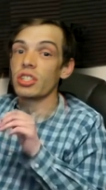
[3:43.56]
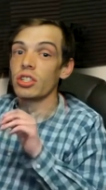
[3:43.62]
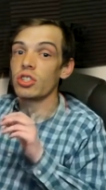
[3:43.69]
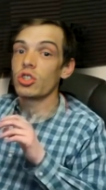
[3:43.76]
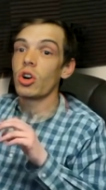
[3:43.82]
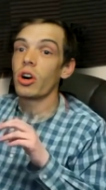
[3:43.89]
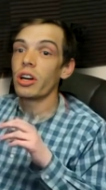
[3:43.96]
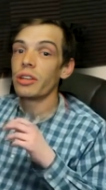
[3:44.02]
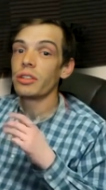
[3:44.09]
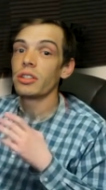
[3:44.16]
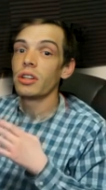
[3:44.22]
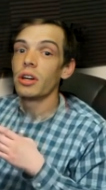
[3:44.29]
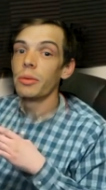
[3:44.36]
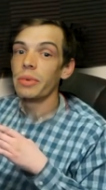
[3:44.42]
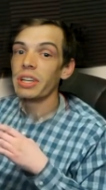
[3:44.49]
saw it
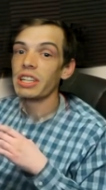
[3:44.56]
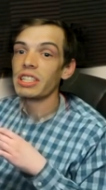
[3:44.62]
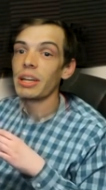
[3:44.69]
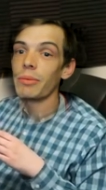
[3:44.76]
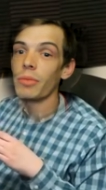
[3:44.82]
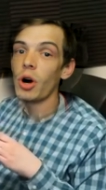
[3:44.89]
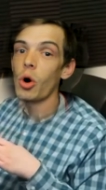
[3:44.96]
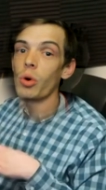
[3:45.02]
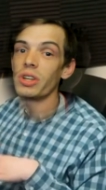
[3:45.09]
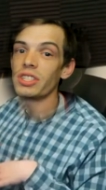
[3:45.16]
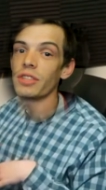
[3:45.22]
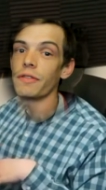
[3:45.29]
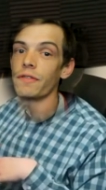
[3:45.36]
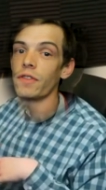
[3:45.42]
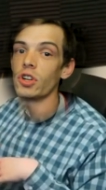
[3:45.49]
because I'm always
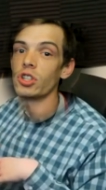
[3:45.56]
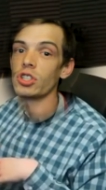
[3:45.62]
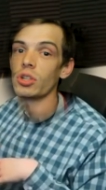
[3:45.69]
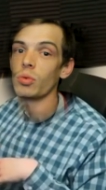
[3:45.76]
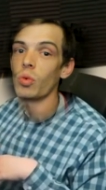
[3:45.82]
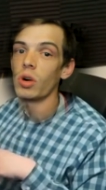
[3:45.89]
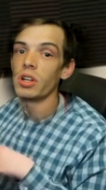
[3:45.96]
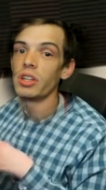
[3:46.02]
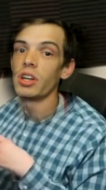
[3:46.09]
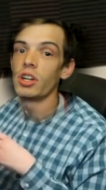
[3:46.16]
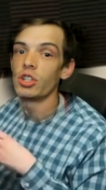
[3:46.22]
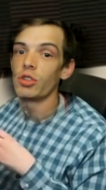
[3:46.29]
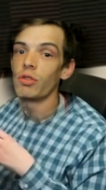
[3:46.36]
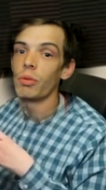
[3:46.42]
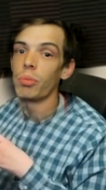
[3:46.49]
the first one
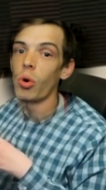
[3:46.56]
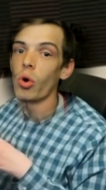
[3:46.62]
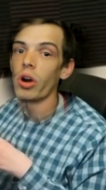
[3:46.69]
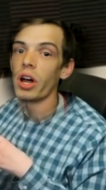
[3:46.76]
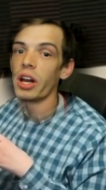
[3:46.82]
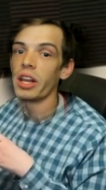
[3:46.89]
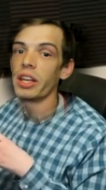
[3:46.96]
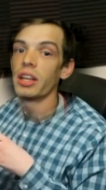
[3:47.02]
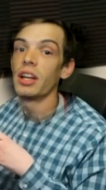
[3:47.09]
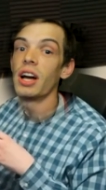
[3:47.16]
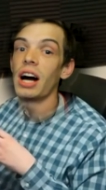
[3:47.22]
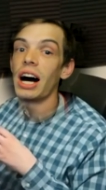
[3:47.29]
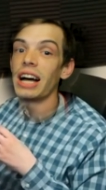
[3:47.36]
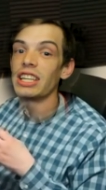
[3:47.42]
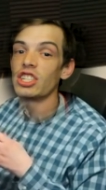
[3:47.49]
to report on it.
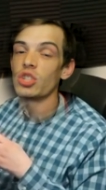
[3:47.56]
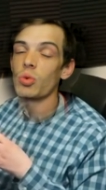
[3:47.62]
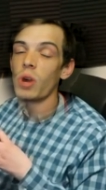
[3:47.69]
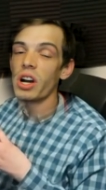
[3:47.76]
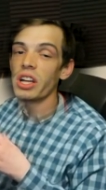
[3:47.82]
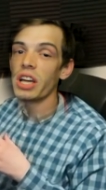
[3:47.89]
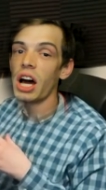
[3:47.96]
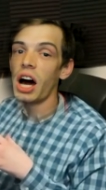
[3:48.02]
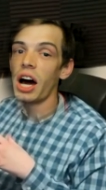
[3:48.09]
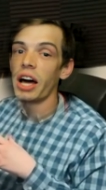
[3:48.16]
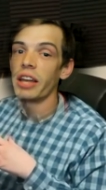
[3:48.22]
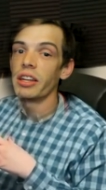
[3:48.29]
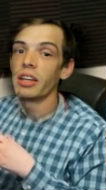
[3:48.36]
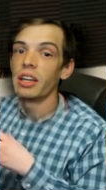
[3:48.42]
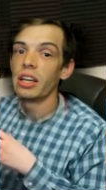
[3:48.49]
I swear to
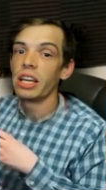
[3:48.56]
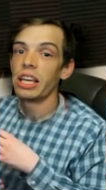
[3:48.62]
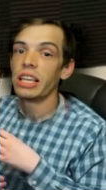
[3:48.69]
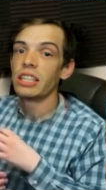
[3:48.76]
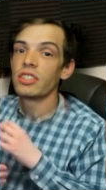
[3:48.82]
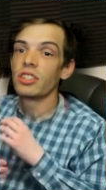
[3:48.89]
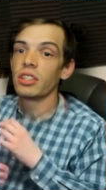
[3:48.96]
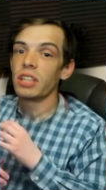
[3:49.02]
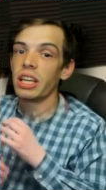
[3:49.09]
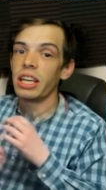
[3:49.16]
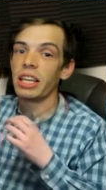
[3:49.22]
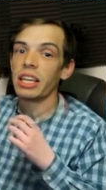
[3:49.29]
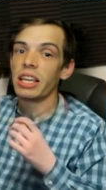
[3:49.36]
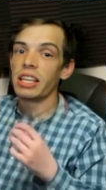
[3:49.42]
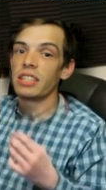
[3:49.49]
God, he is
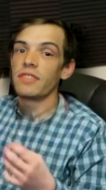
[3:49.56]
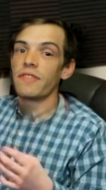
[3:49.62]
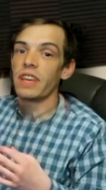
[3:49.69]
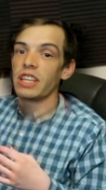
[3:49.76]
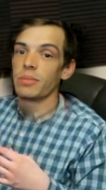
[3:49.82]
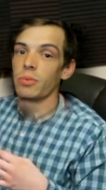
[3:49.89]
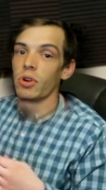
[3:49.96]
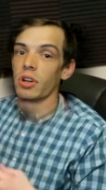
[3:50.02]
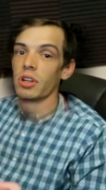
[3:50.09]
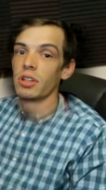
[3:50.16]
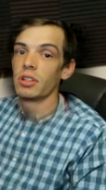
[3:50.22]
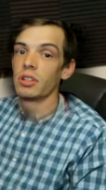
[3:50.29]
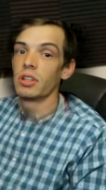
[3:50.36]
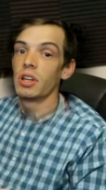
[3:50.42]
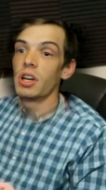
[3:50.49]
deleting his Facebook,
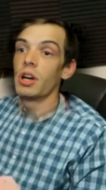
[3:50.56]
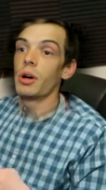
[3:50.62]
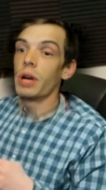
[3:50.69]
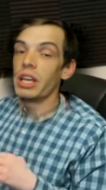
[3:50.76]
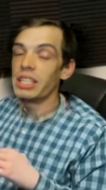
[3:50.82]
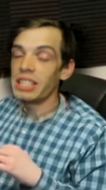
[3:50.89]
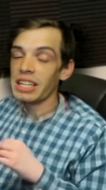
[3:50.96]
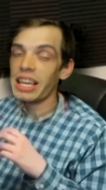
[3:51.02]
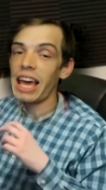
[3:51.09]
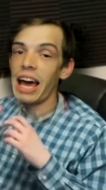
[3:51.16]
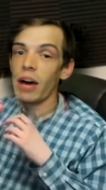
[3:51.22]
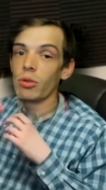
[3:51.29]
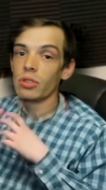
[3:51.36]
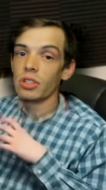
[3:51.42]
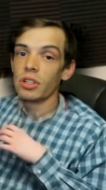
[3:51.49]
his
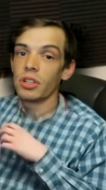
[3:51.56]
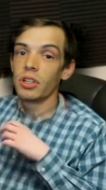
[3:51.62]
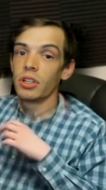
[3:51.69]
account.